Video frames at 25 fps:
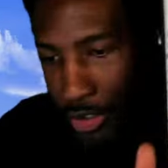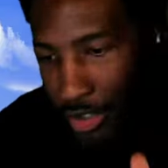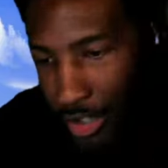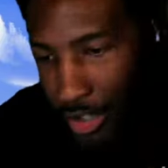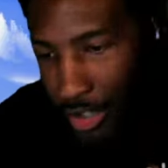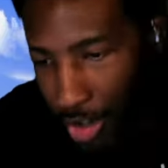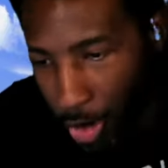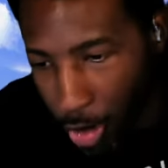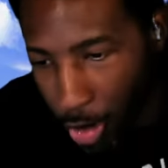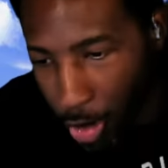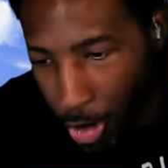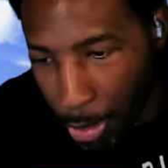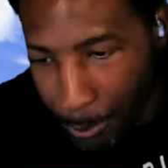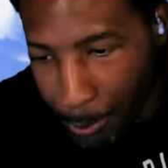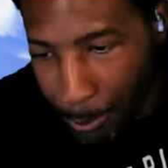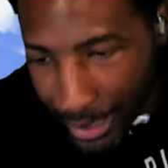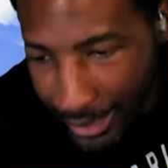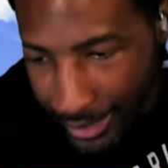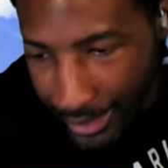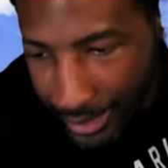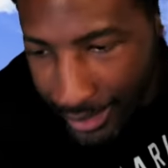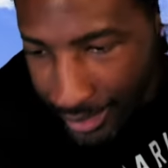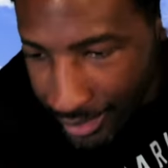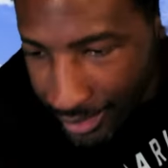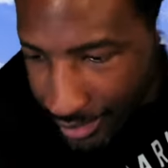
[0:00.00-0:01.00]
all
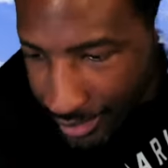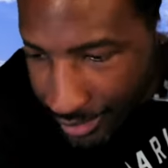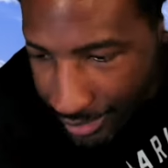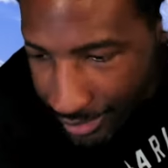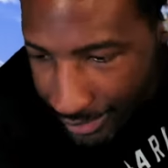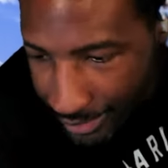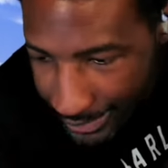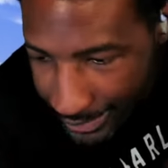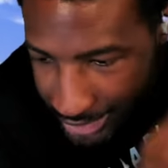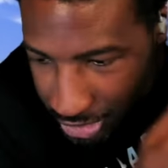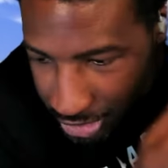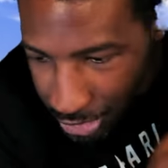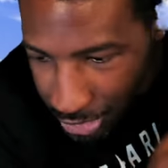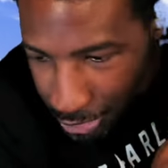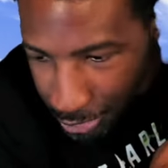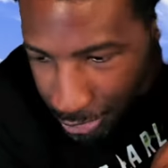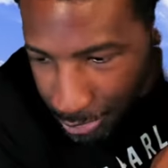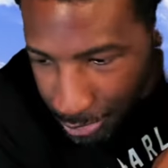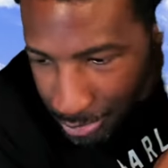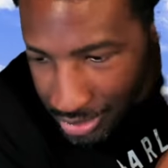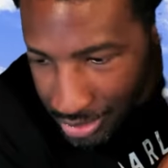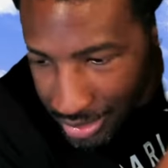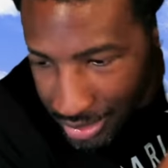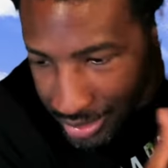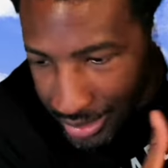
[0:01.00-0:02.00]
my like
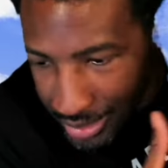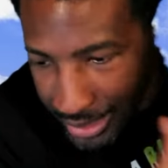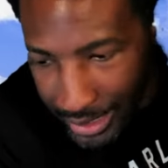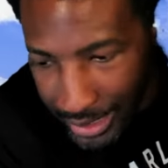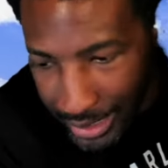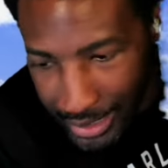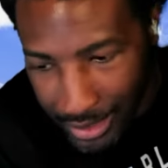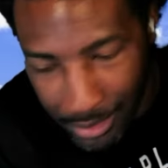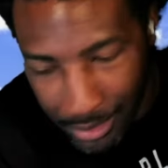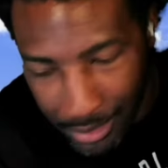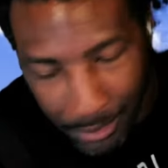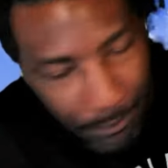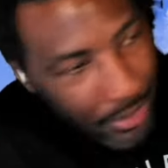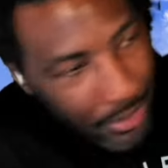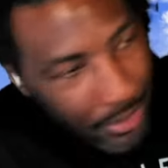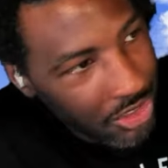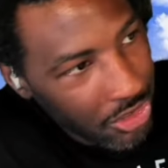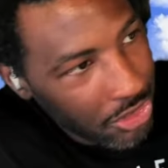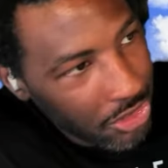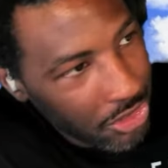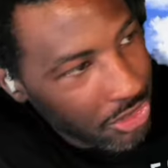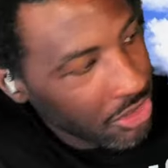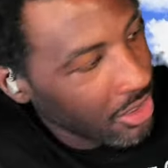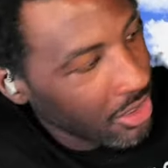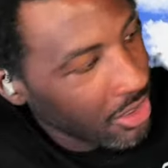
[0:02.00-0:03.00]
to-dos and
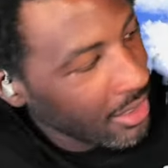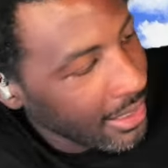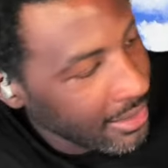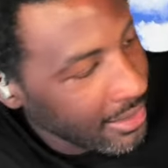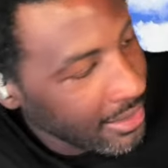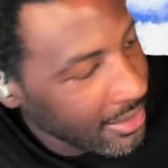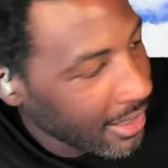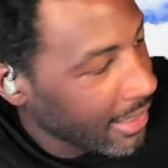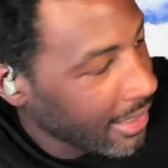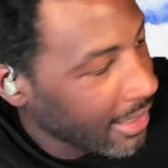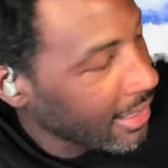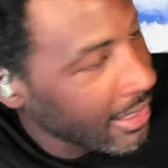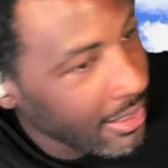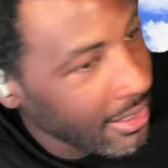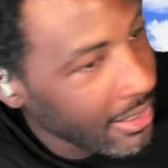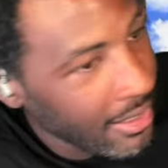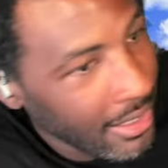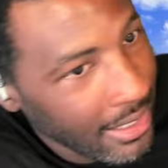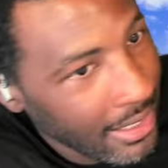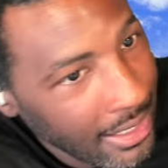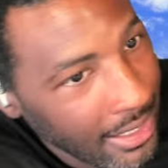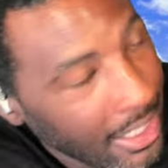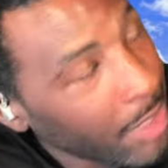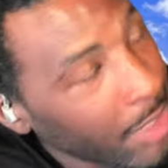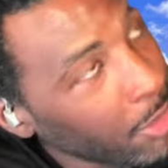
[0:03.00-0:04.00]
features and things I need,
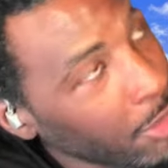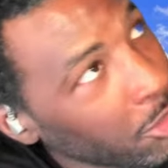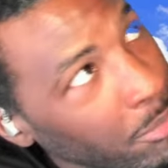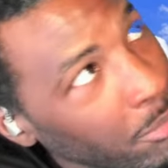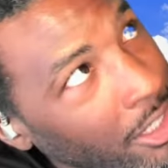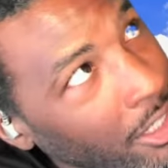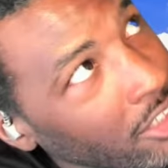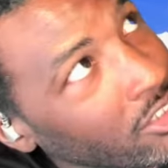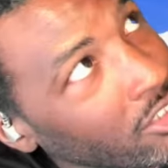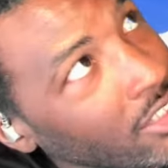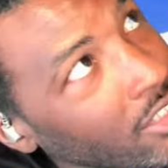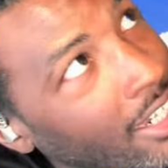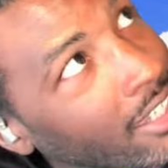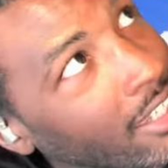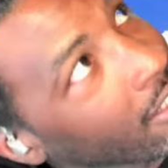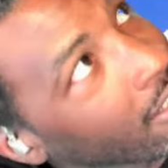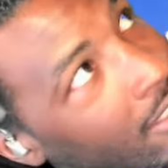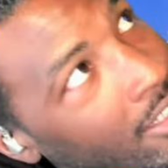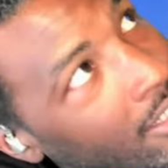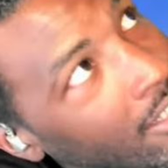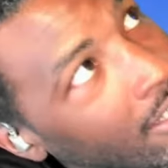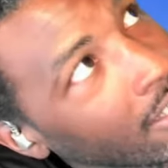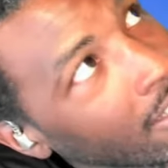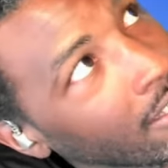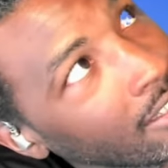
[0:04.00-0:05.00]
and it keeps me on track.
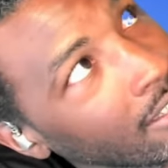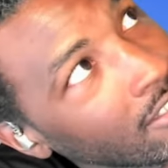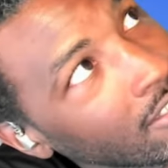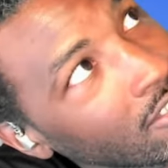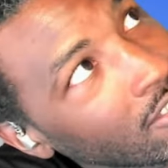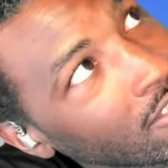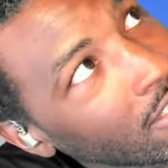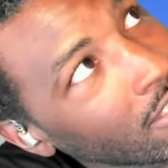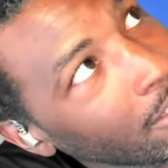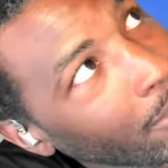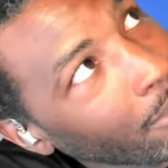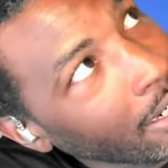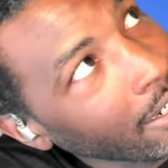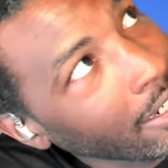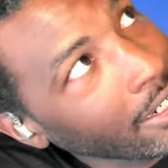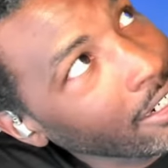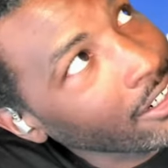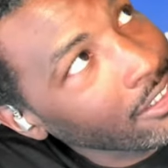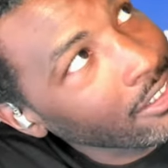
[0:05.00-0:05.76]
Just leave right here.